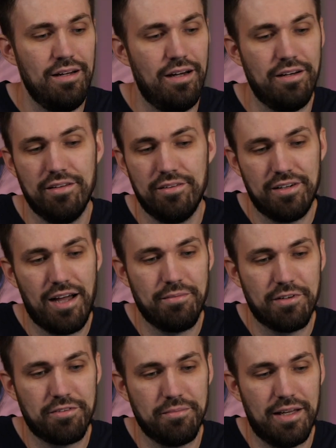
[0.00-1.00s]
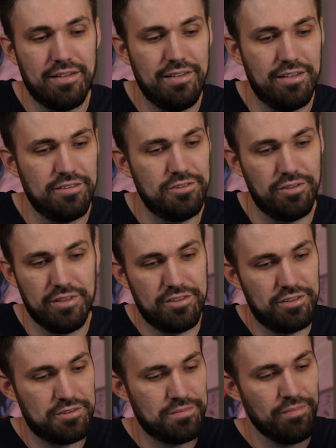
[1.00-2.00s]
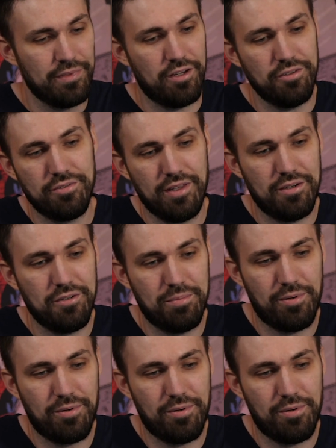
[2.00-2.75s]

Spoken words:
another comic from that tier. So you just go through that whole